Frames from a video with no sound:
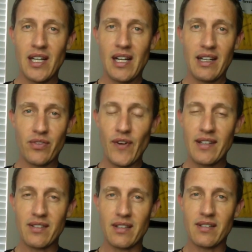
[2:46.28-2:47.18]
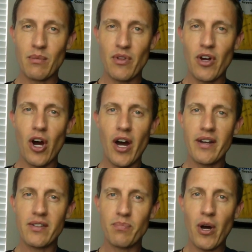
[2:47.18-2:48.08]
let's face it, some of the
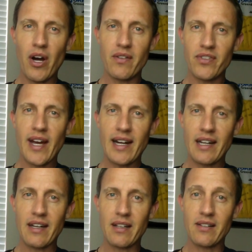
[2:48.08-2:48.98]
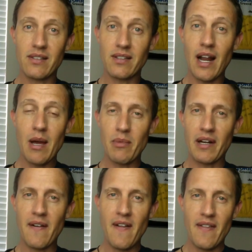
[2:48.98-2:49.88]
hardest part of cycling is
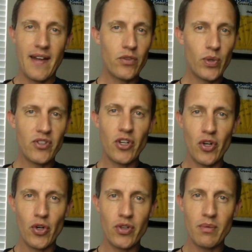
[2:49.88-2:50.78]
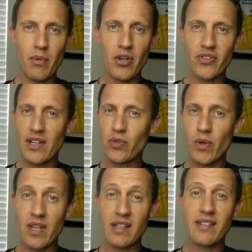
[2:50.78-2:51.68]
climbing. That's where it's going to hurt the most. That's where
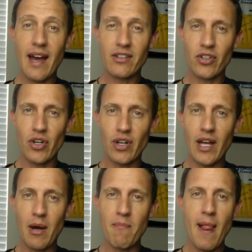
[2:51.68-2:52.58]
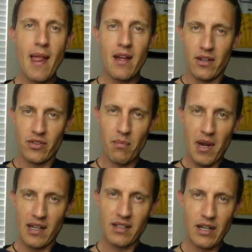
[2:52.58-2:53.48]
the attacks are going to come. So
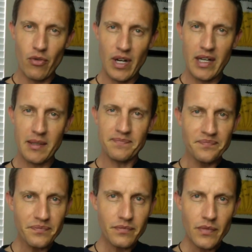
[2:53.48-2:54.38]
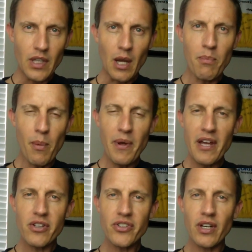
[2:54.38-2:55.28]
mentally really
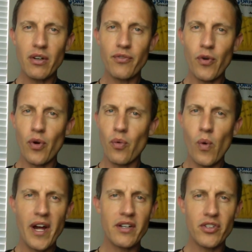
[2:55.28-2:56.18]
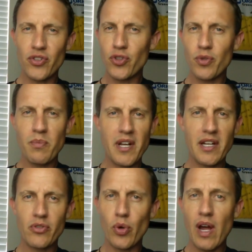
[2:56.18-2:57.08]
prepare yourself for 1 to 2
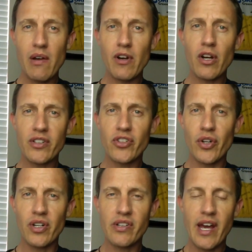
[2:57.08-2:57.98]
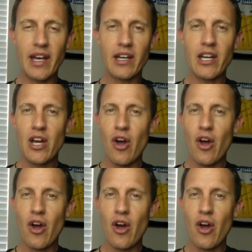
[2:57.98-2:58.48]
minutes or however long it's going to take